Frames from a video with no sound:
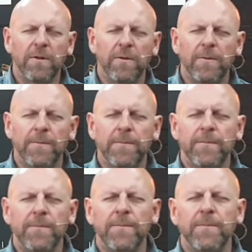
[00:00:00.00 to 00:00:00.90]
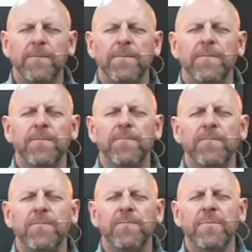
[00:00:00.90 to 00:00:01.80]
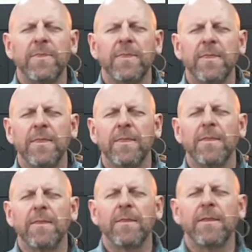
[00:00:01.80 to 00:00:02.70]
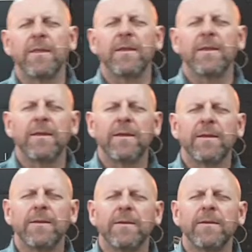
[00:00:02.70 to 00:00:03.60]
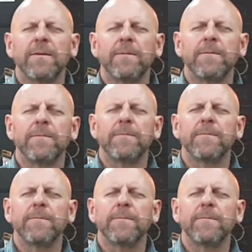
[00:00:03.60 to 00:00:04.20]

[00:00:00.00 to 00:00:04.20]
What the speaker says: [no speech]